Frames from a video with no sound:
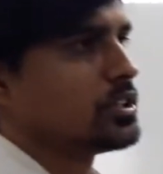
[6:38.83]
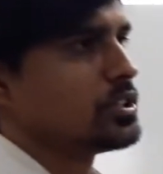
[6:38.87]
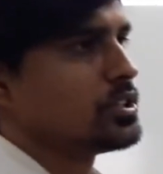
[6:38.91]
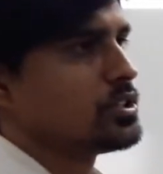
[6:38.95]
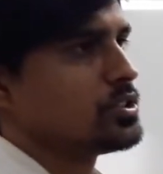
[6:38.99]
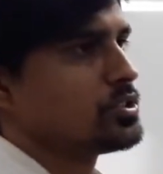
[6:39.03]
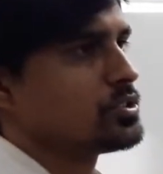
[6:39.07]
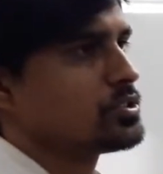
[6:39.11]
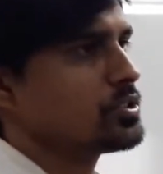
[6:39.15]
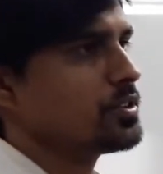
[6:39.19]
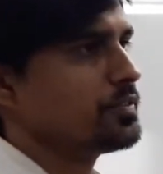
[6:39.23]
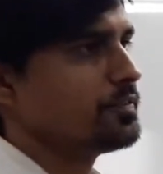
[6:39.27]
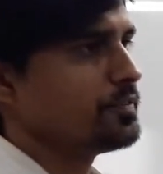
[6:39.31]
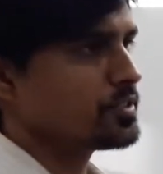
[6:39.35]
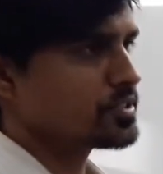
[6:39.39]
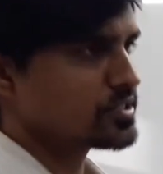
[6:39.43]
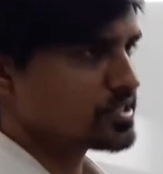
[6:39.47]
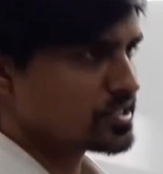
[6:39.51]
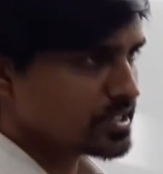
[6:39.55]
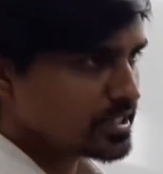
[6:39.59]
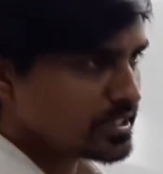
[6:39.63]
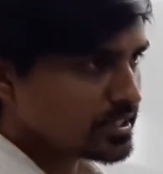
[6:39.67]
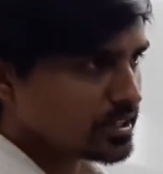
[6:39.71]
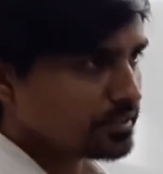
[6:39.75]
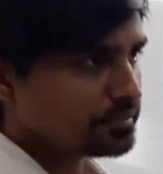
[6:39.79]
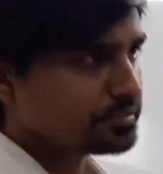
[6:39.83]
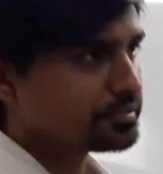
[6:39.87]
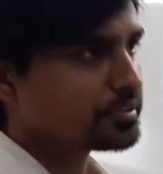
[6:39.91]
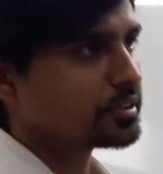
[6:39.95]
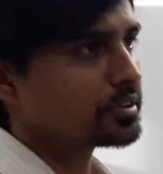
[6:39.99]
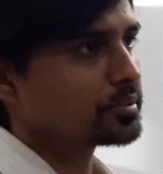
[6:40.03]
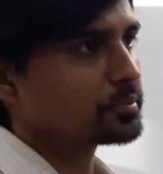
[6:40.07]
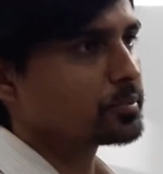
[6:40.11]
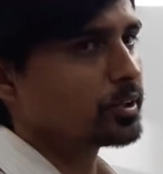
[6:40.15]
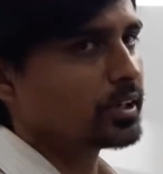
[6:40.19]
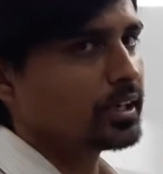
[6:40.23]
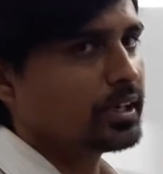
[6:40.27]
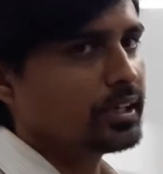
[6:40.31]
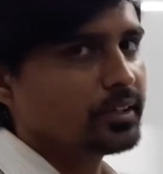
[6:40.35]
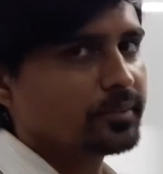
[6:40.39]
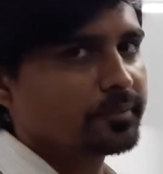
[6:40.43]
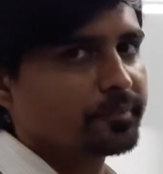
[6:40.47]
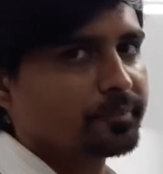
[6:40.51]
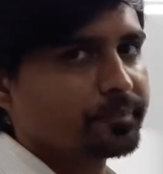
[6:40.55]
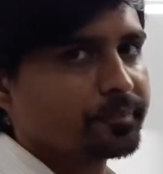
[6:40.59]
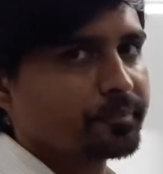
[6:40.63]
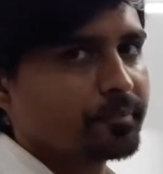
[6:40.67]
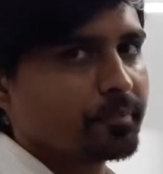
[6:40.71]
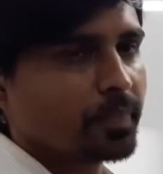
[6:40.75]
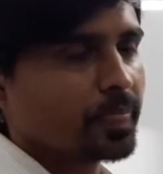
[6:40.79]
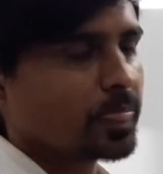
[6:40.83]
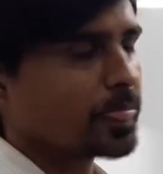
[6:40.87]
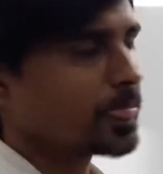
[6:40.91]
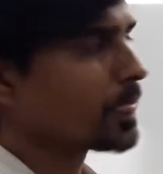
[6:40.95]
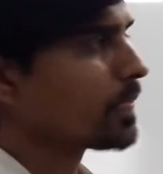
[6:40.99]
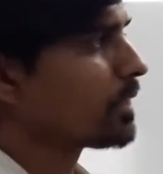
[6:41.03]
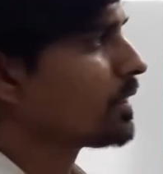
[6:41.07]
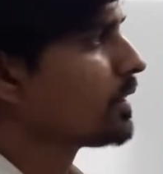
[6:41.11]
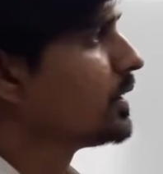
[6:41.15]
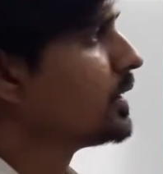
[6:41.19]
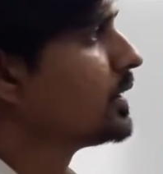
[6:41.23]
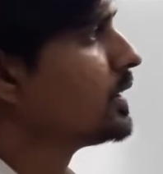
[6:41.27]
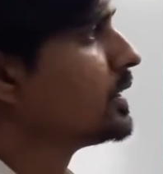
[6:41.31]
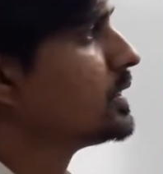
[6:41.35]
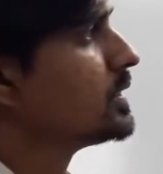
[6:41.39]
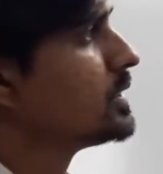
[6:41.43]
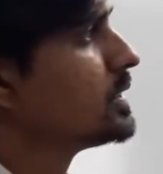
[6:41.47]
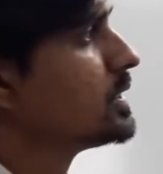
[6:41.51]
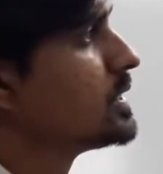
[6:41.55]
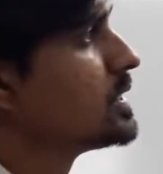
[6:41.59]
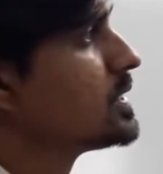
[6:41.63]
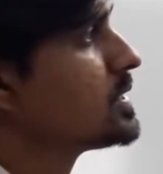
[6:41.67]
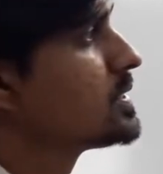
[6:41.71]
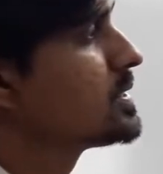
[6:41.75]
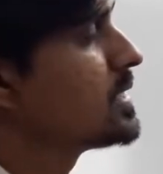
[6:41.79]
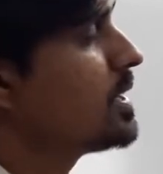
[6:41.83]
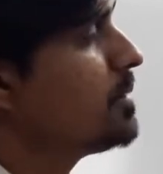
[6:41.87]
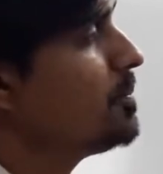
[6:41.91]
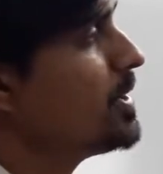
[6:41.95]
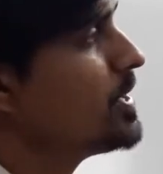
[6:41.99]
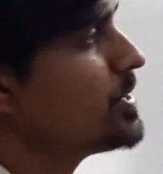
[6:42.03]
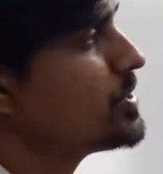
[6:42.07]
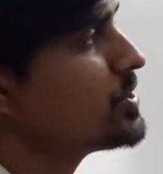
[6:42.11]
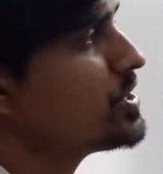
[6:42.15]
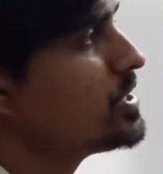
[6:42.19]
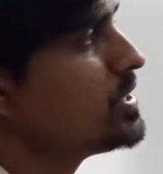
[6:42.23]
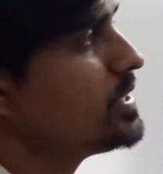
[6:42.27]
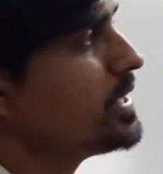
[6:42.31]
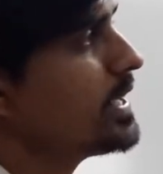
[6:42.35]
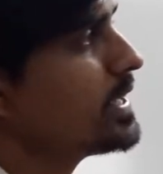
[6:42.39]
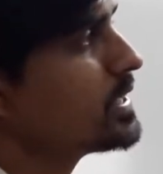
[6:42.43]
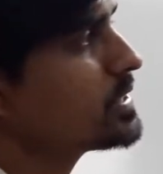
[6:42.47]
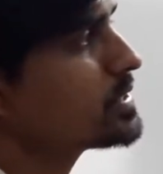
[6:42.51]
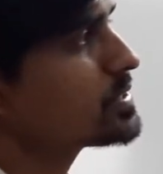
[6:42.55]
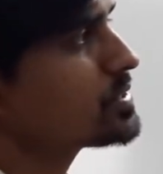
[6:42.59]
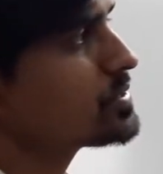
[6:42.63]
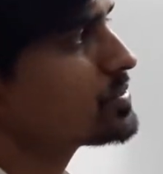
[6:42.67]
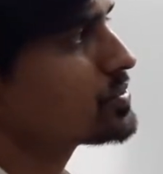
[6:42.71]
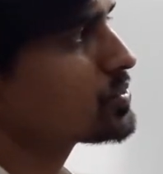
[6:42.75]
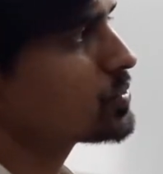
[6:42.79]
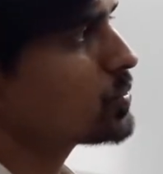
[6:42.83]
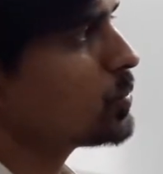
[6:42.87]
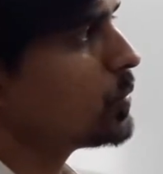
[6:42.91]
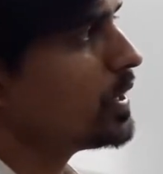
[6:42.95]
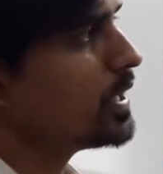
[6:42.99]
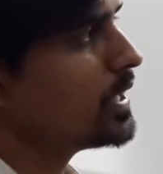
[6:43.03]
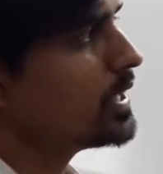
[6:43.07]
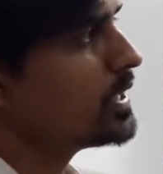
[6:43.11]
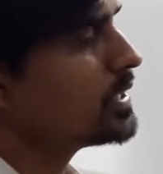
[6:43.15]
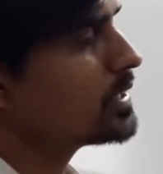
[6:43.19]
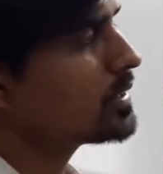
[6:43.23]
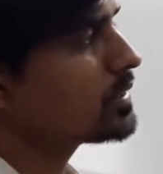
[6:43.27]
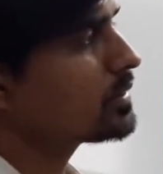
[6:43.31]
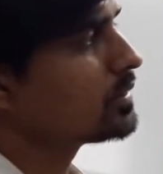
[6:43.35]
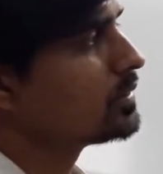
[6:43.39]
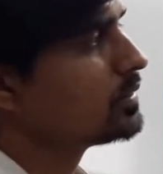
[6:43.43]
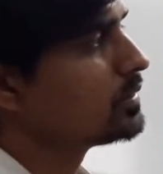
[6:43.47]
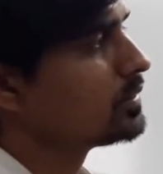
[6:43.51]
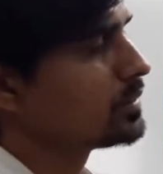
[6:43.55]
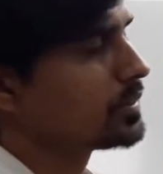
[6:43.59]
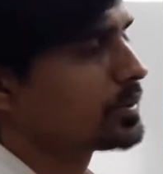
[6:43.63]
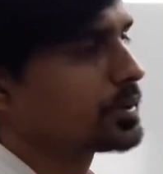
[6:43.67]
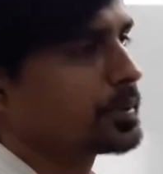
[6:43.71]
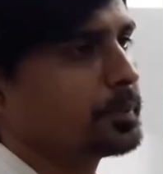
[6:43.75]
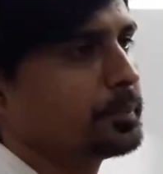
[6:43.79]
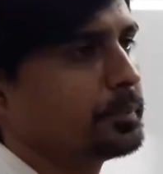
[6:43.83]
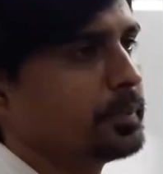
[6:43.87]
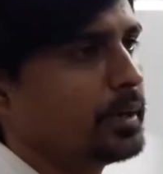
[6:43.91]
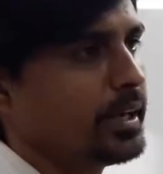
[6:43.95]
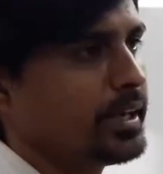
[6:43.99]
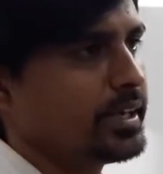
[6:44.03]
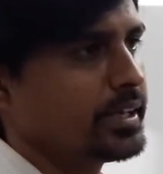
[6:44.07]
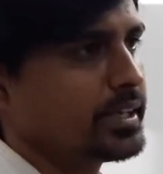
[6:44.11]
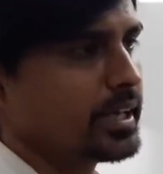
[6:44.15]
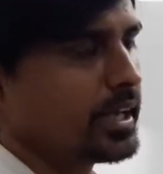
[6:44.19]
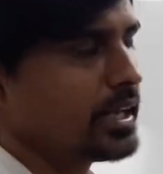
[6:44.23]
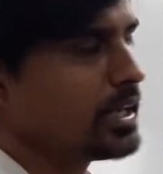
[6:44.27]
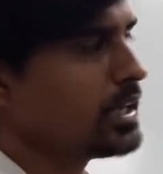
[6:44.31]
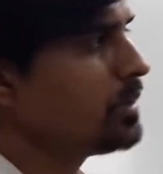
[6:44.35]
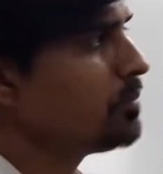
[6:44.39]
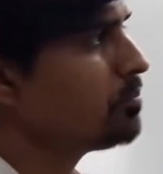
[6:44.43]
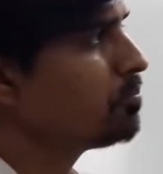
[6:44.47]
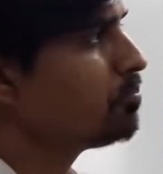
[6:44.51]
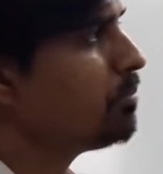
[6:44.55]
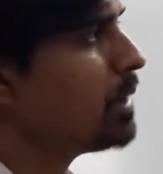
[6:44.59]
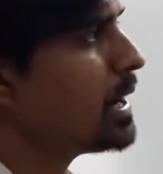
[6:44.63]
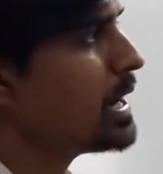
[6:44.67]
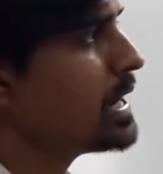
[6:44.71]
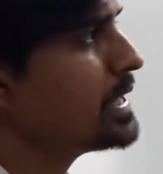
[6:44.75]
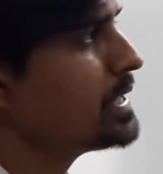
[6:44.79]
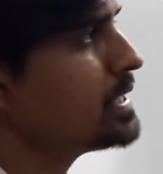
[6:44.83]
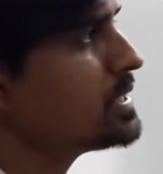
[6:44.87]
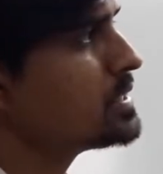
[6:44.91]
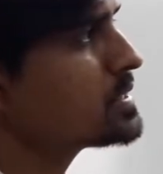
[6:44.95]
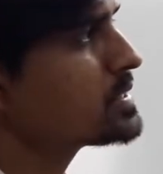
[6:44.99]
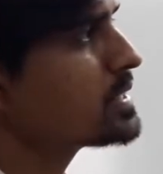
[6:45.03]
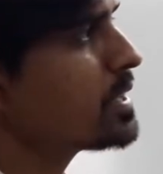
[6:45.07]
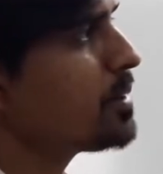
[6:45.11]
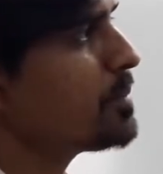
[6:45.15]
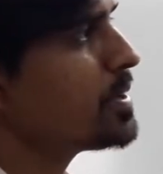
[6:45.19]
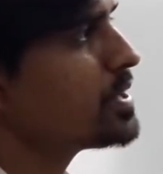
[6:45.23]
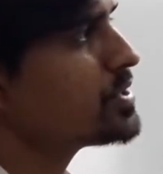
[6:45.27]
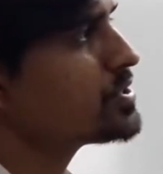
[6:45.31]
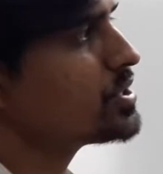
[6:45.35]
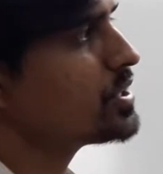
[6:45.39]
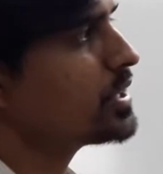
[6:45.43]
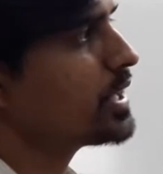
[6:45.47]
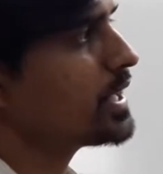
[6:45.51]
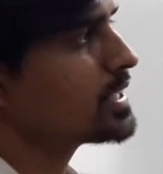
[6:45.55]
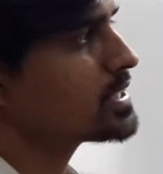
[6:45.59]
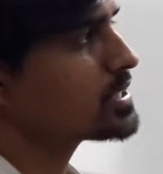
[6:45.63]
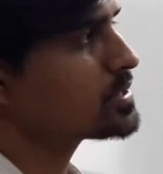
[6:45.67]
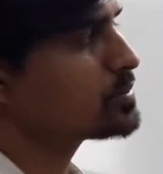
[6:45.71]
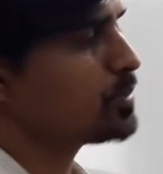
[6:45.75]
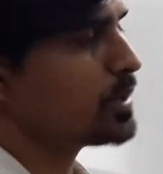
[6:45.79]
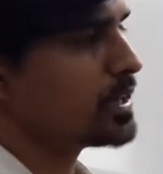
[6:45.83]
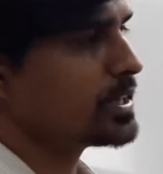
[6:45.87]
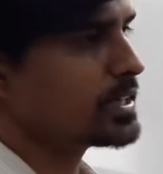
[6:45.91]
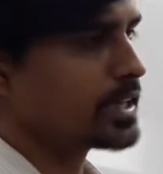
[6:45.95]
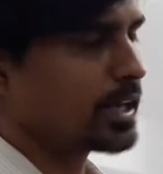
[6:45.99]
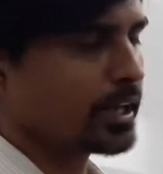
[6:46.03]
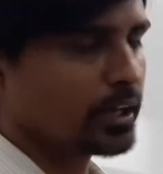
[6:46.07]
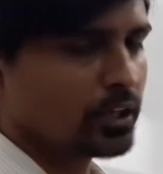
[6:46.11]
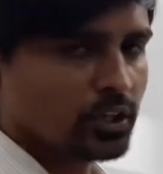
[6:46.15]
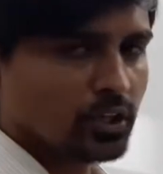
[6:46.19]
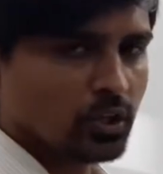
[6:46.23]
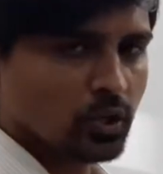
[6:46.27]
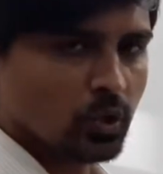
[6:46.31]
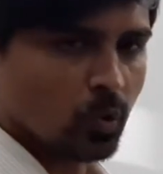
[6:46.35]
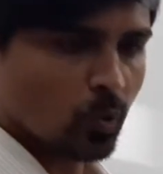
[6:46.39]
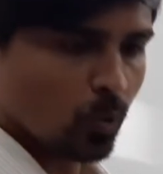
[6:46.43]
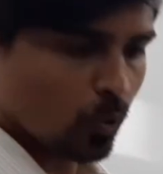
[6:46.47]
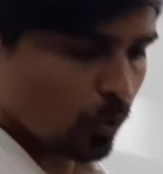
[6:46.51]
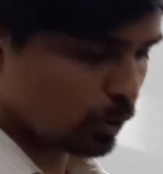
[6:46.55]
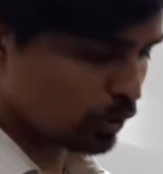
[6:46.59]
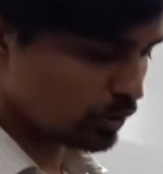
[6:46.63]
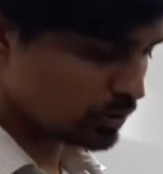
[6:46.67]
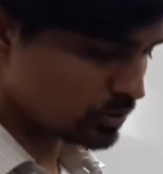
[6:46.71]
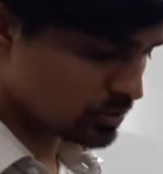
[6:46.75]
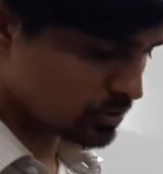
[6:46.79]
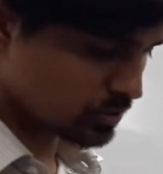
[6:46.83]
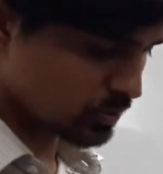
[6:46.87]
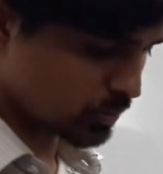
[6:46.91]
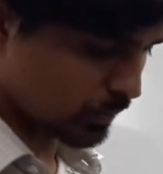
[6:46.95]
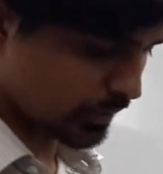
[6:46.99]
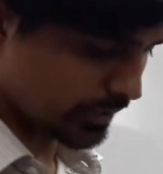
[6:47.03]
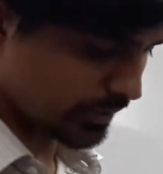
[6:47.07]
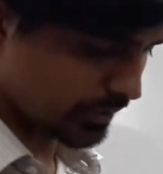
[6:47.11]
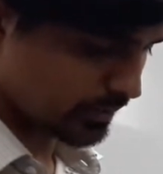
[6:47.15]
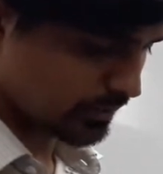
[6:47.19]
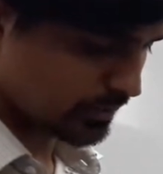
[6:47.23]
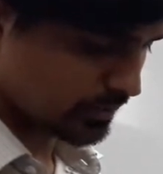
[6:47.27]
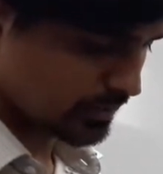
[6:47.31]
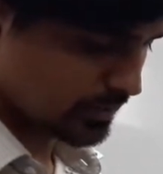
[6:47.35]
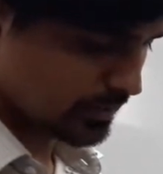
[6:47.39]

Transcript: So if you see the formula, summation x square by n minus summation x by n whole square